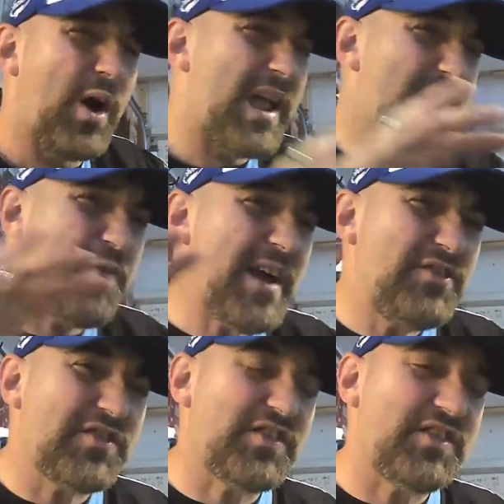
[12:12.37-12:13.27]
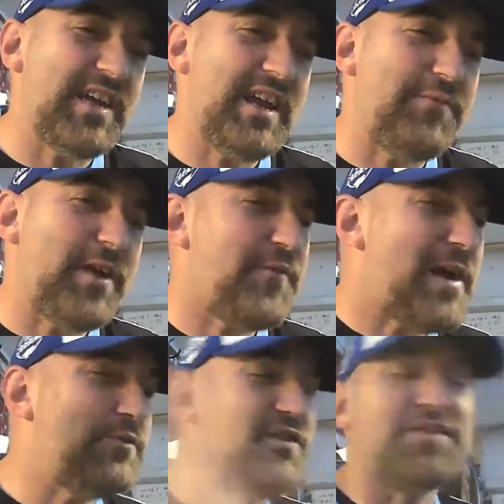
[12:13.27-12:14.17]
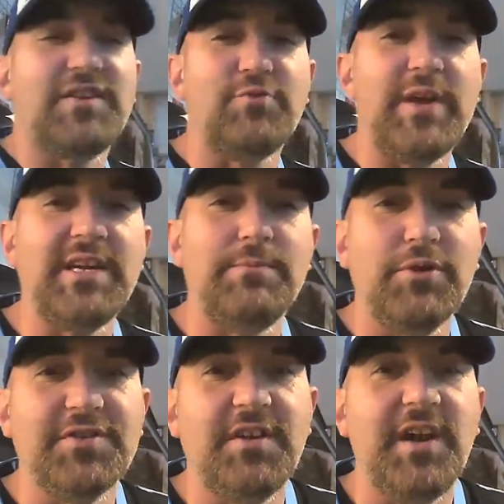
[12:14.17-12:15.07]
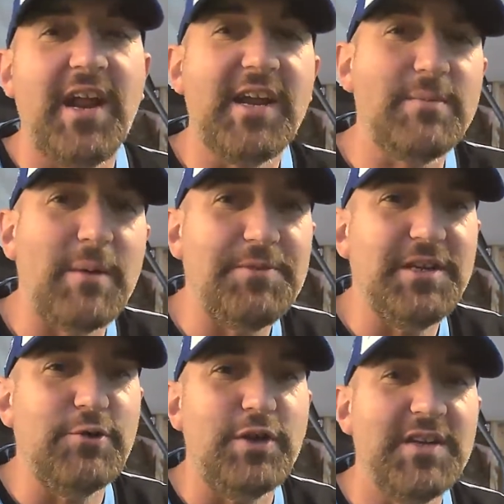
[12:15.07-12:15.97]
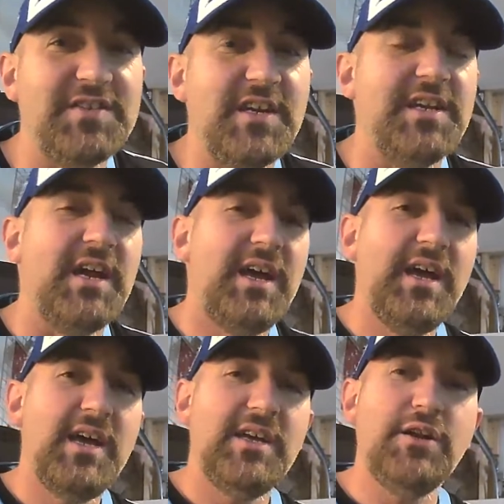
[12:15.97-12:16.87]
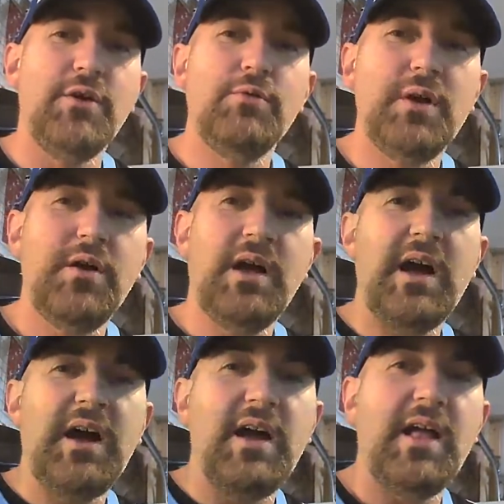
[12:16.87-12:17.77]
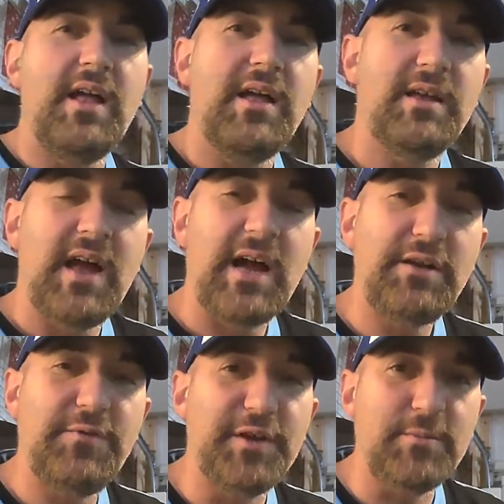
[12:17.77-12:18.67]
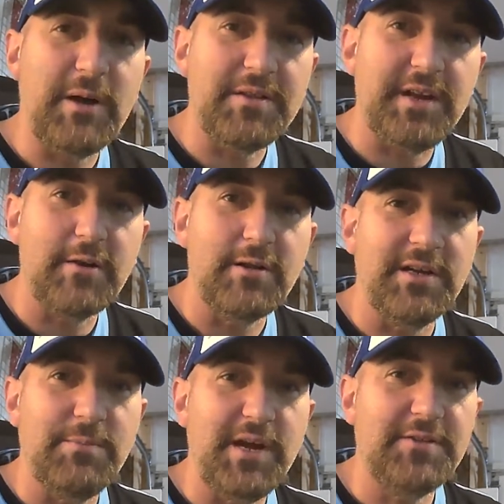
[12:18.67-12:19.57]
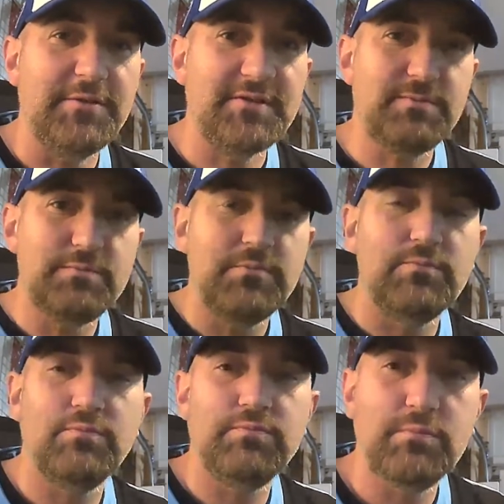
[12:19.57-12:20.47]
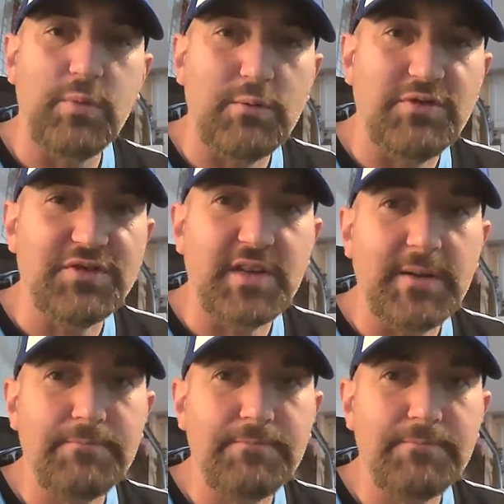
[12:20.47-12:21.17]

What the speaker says: if I was just this random person and I come up to you and I said, how do you feel about the Carolina Panthers? What would you say?